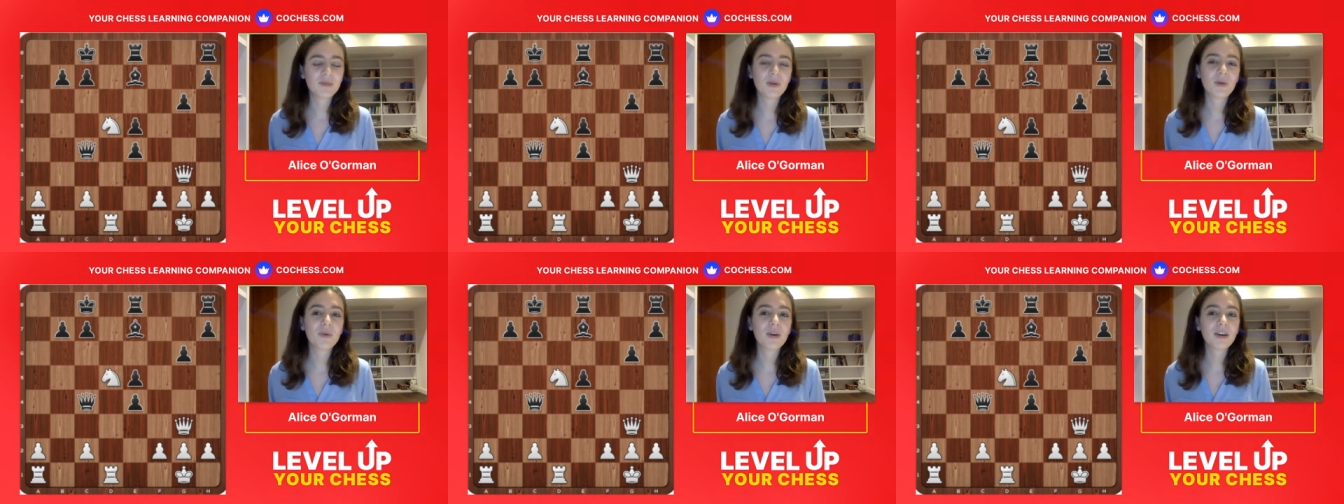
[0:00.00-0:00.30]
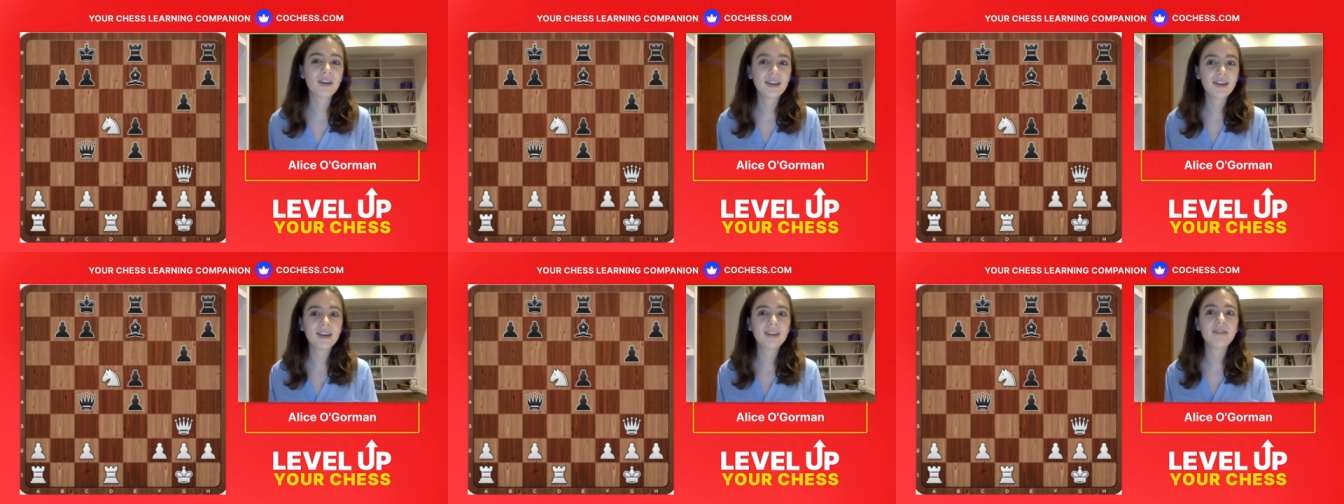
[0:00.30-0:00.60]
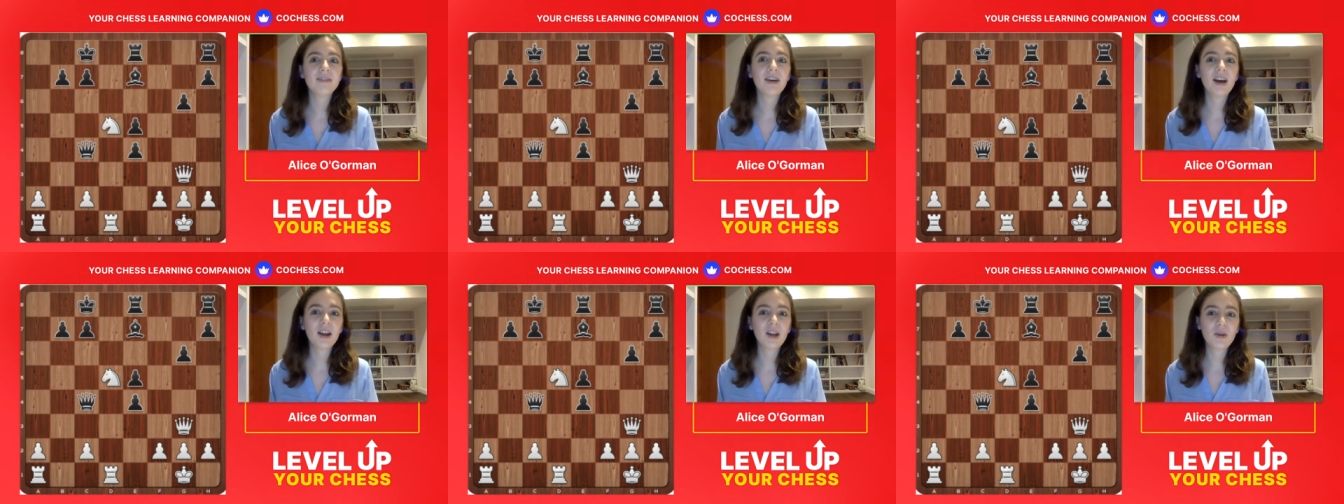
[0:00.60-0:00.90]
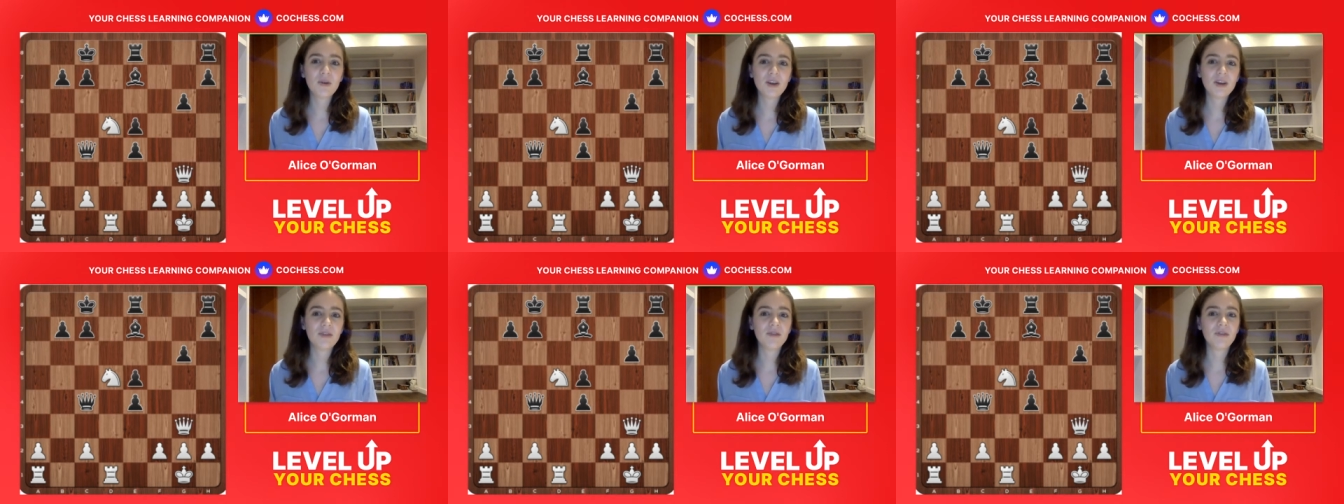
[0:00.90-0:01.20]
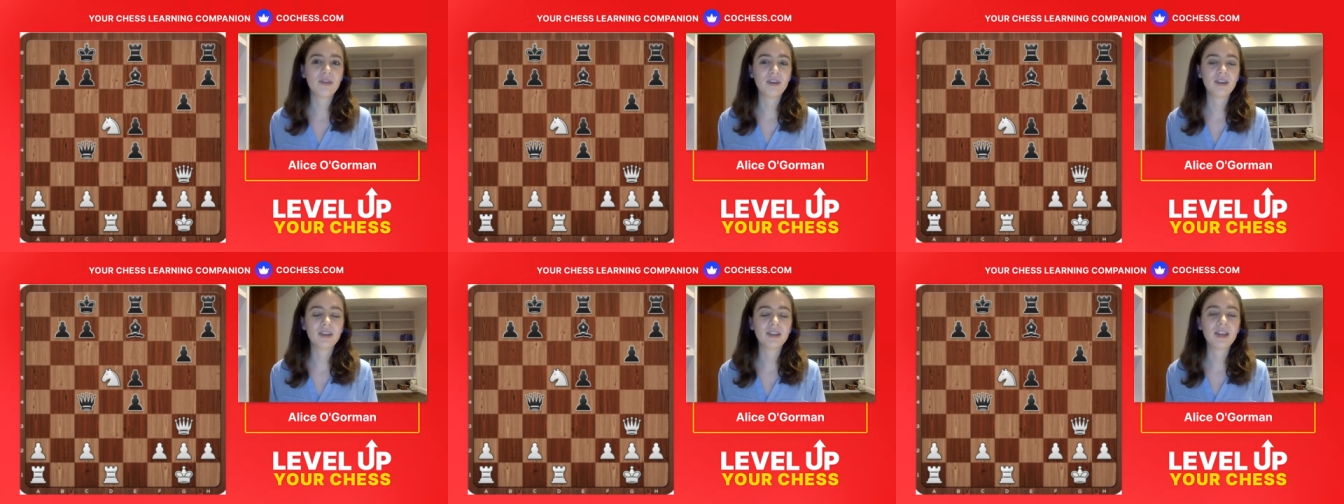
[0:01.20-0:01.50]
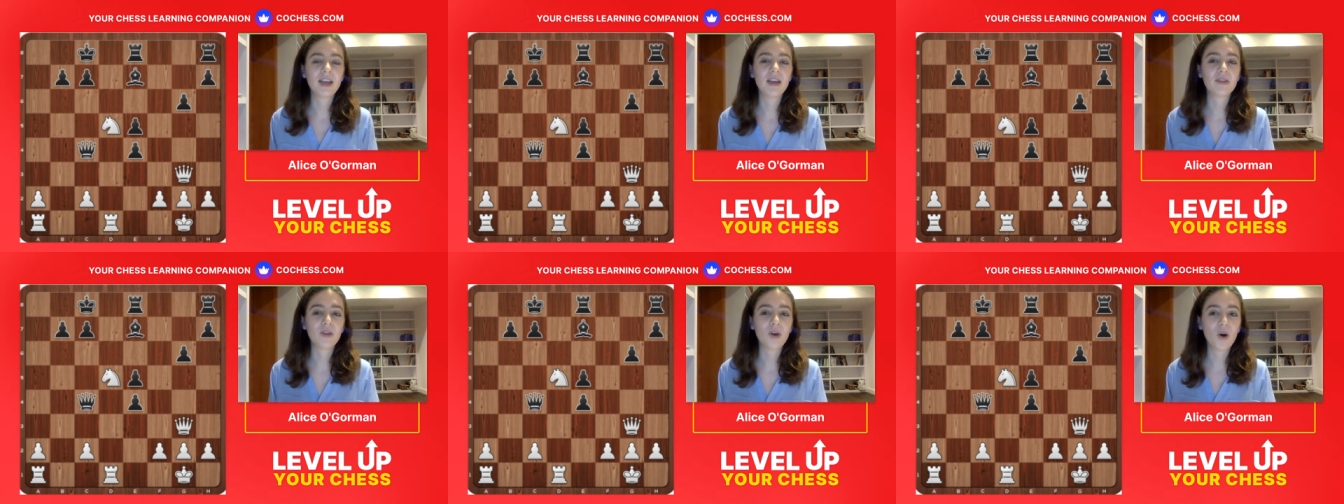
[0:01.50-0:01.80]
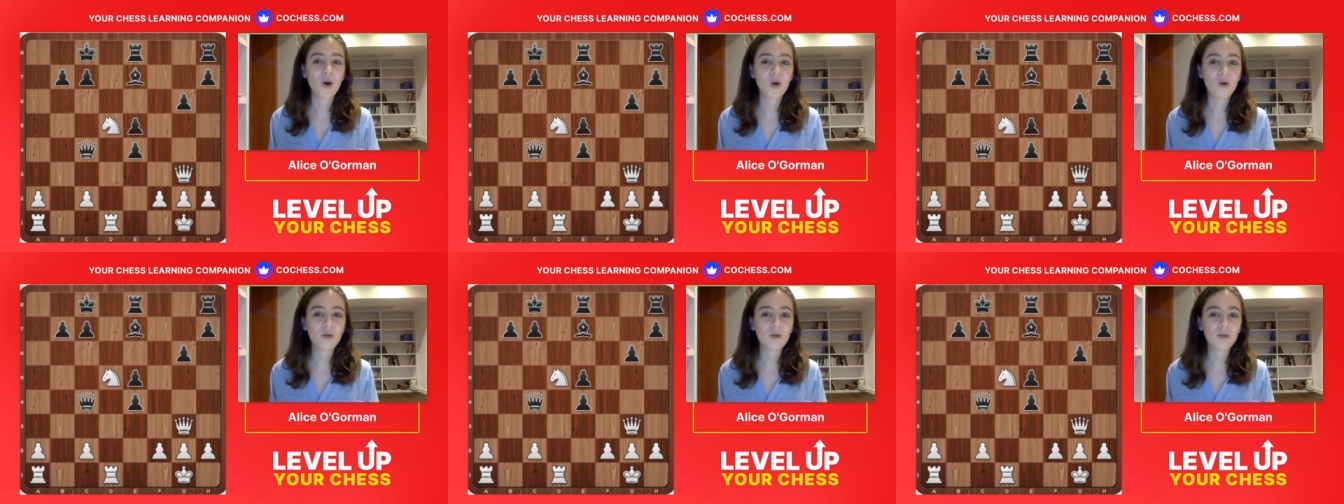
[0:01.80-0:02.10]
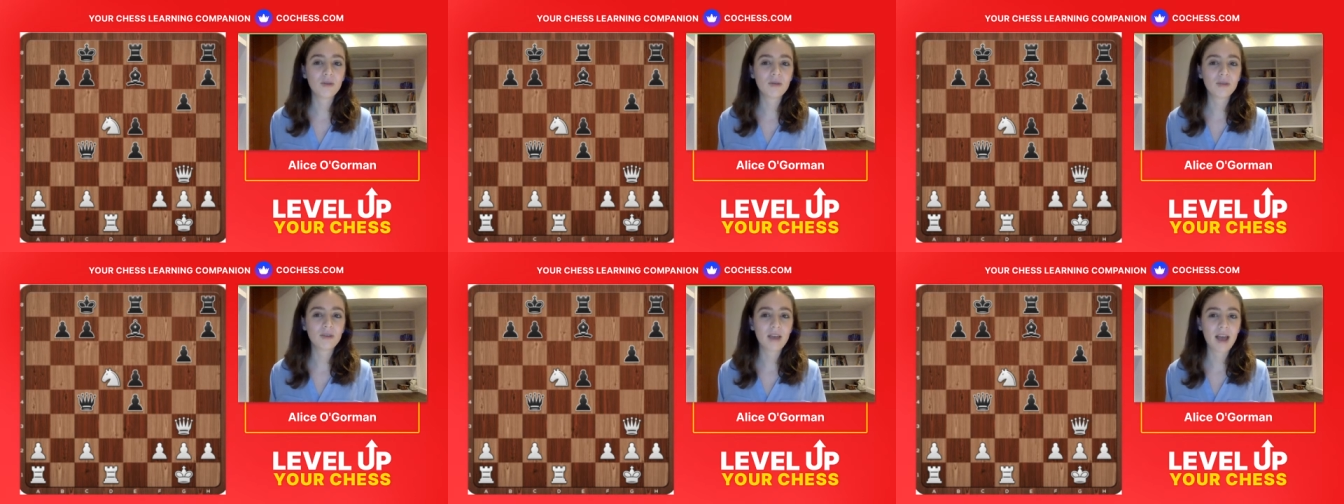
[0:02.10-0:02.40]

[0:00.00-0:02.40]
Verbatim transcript: Well, we're going to evaluate it first, get the whole,